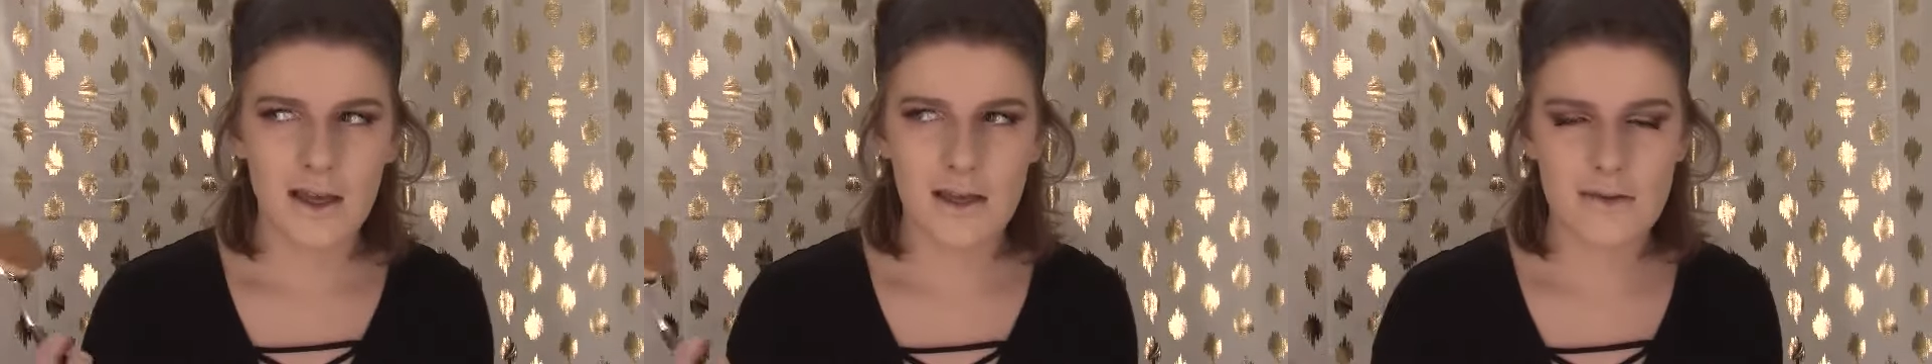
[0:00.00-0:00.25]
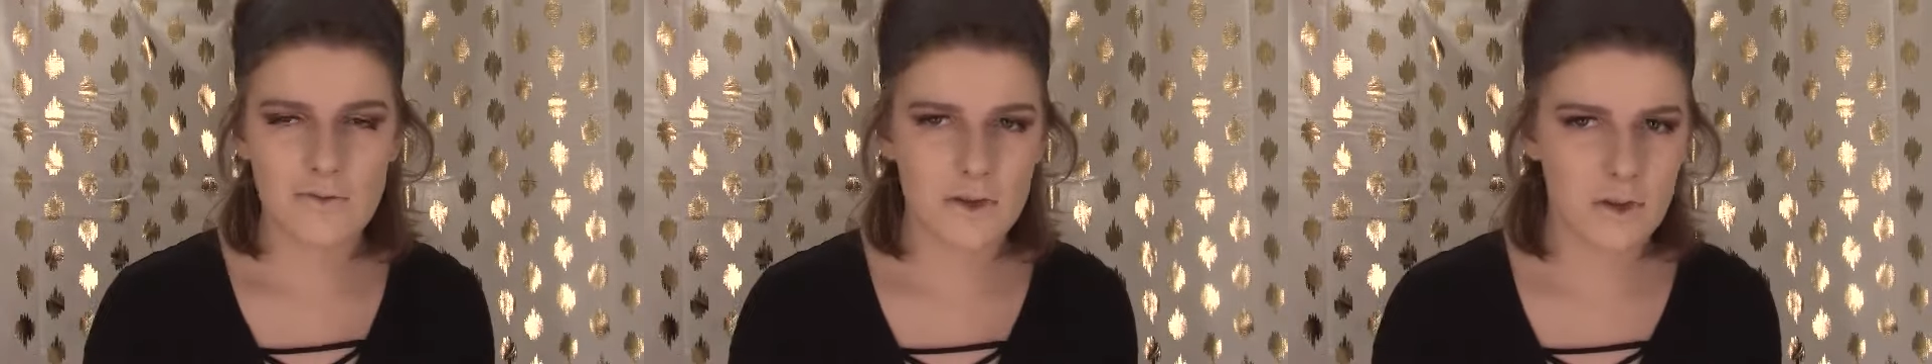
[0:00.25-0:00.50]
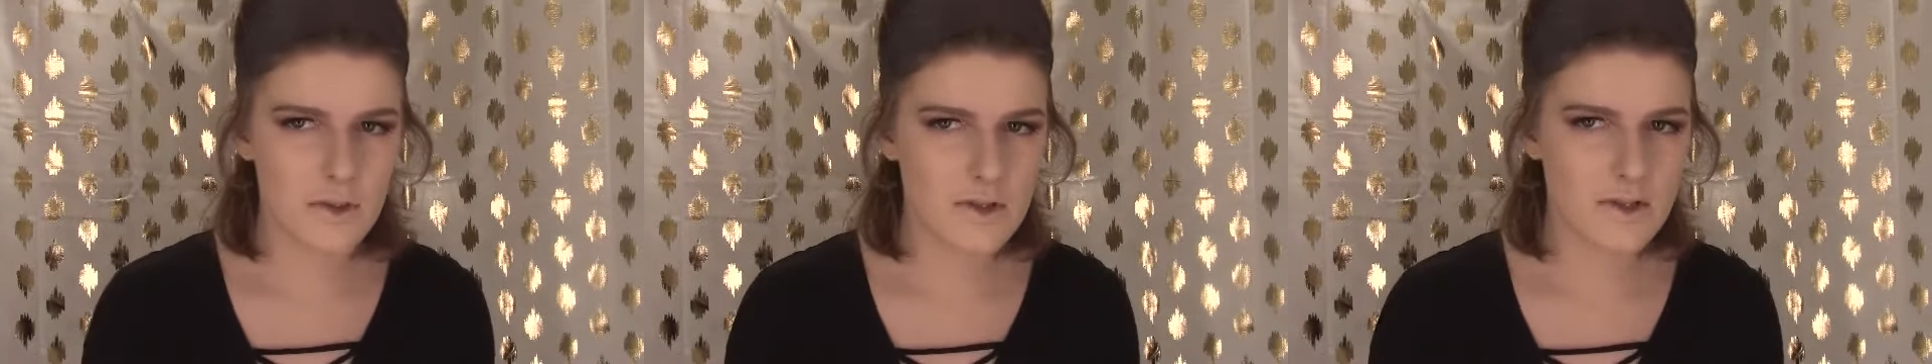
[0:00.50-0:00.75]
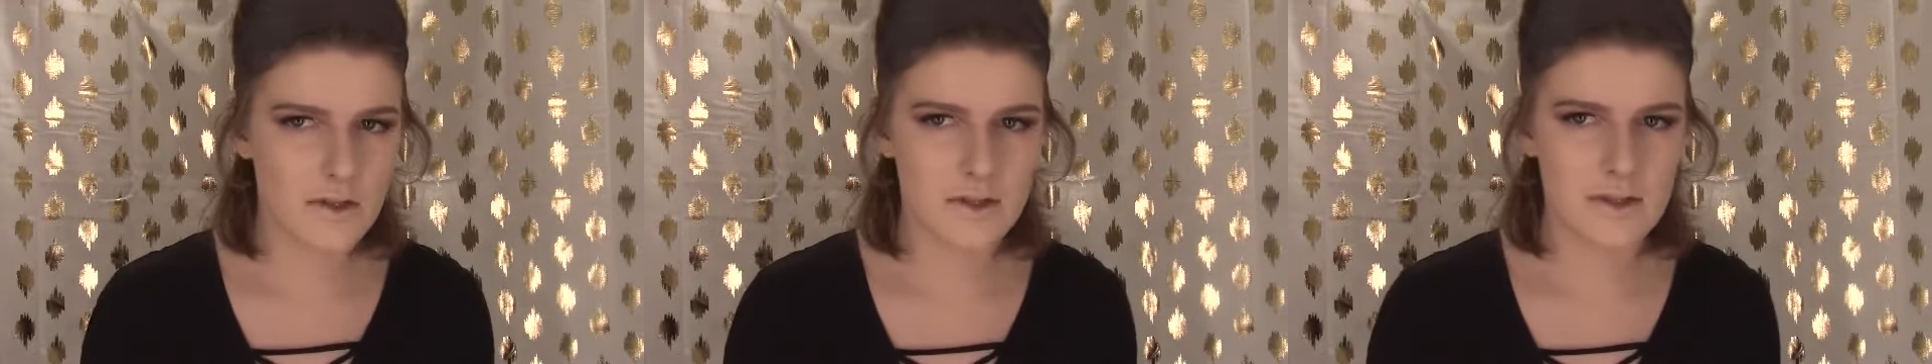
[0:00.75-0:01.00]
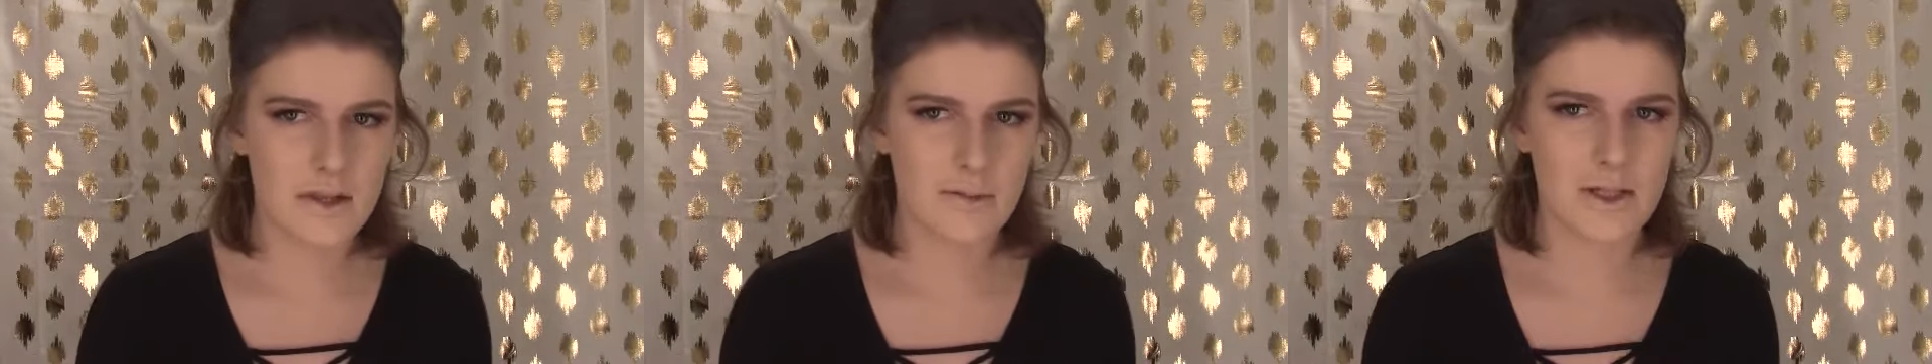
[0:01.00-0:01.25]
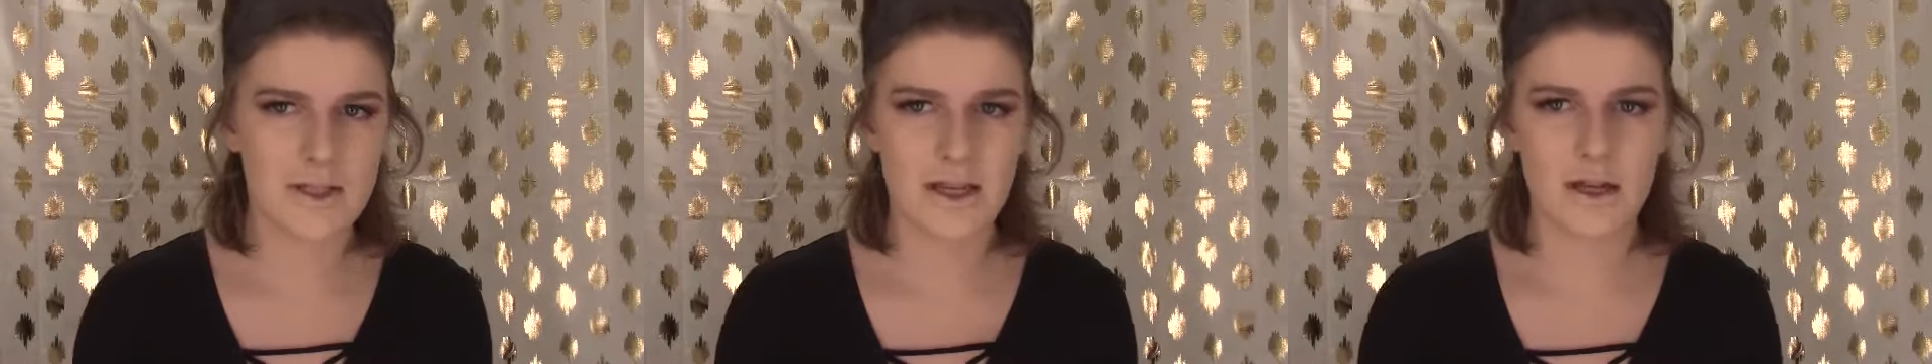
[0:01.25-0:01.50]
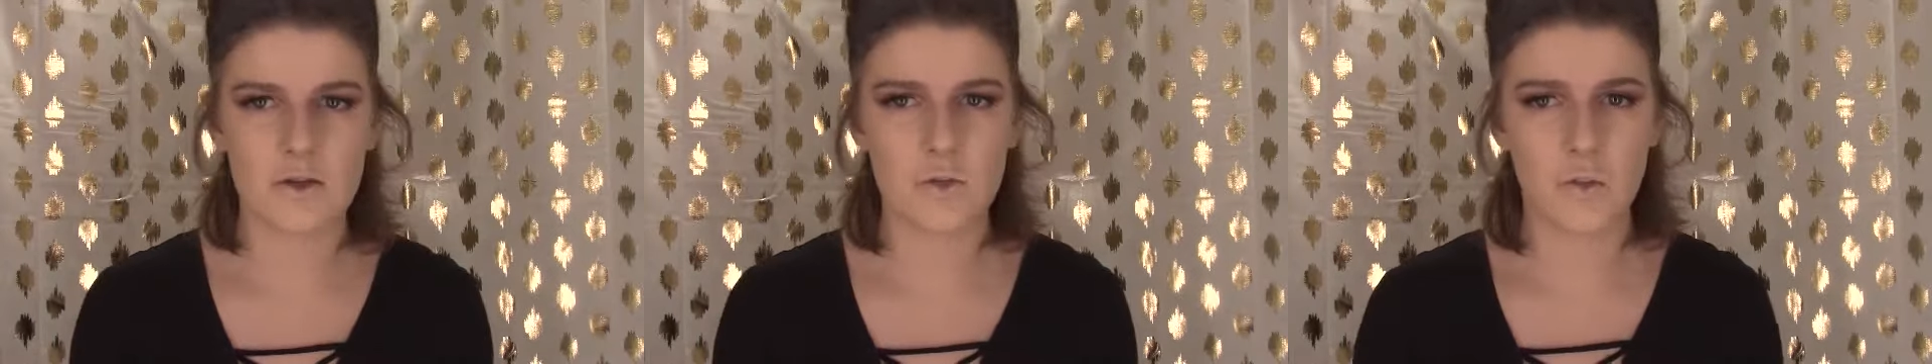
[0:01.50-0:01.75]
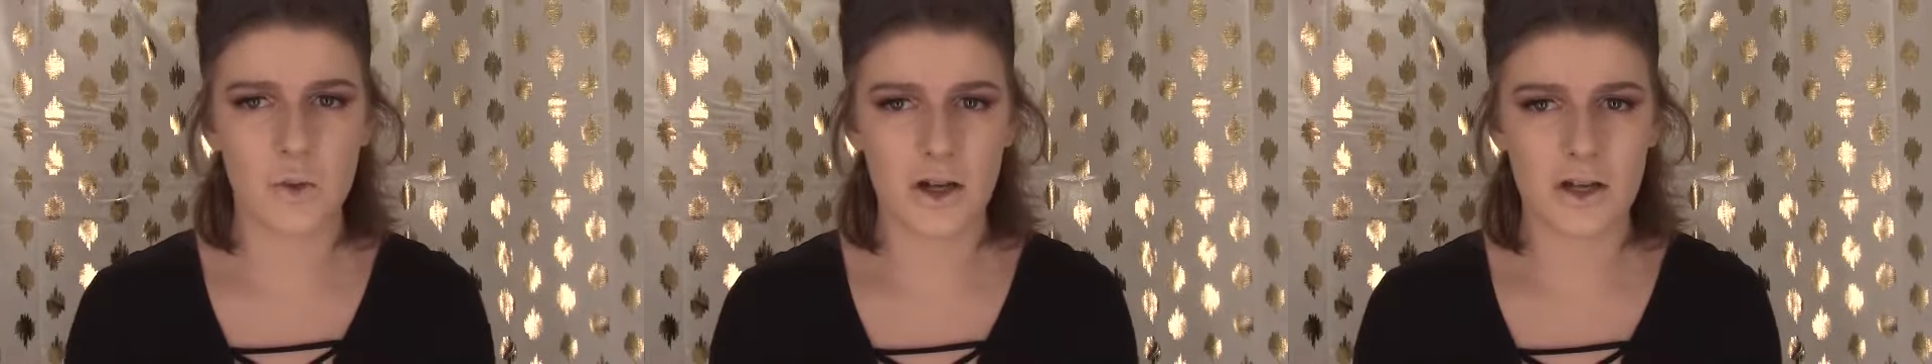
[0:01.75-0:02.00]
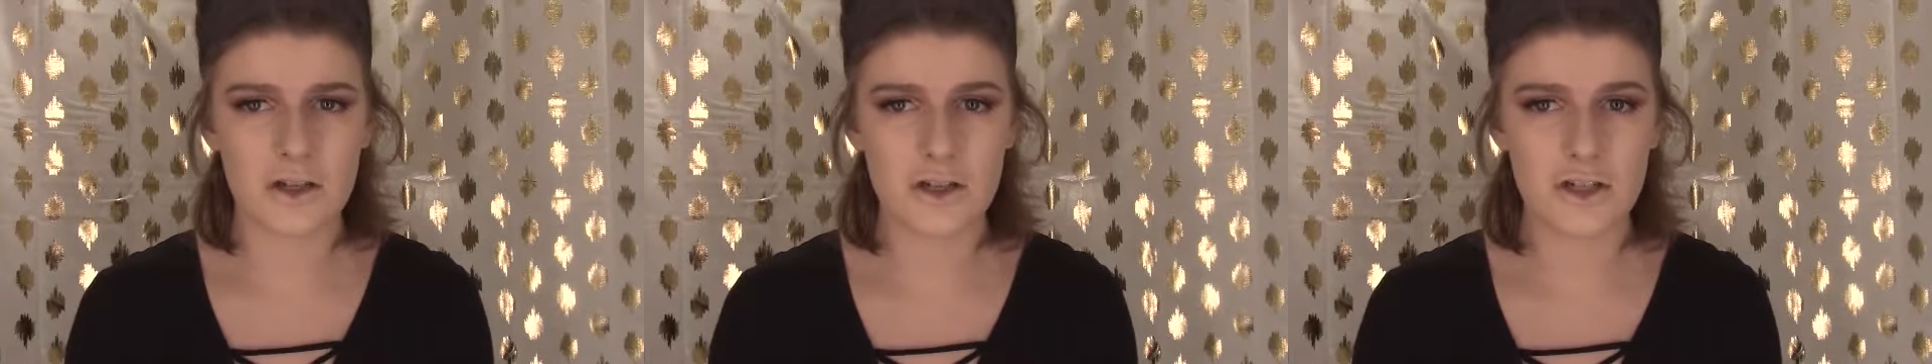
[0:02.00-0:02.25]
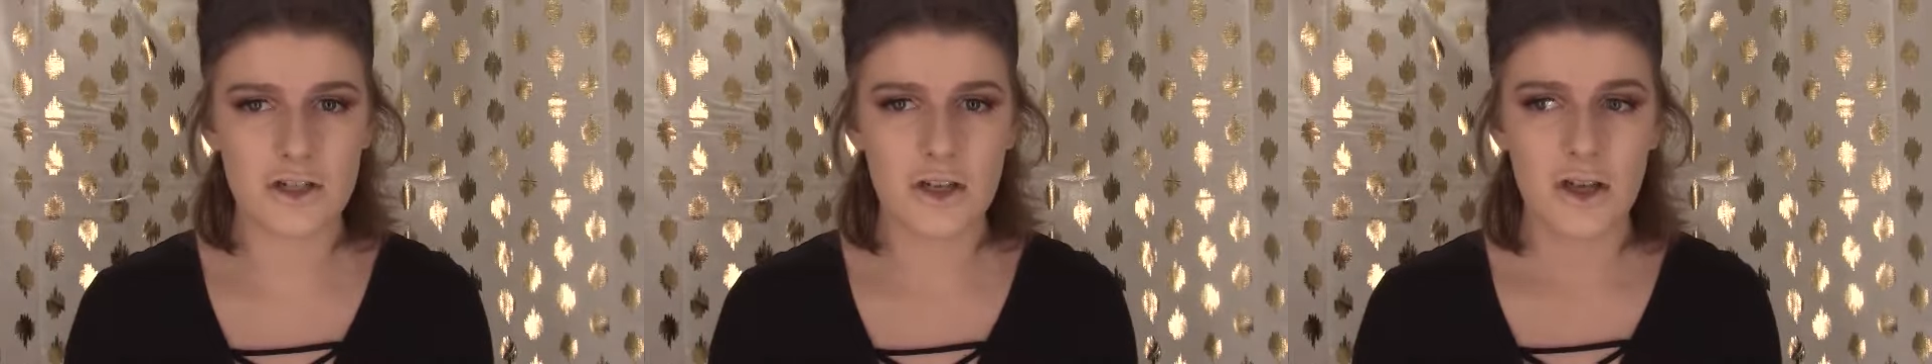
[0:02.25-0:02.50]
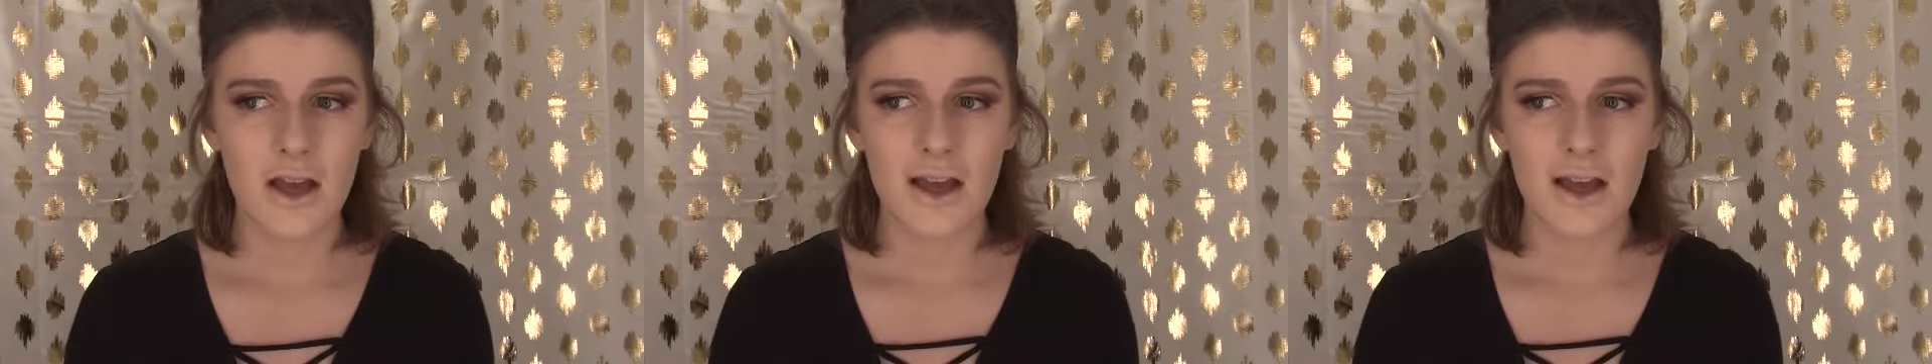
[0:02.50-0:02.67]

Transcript: even though it's not the same exact brush,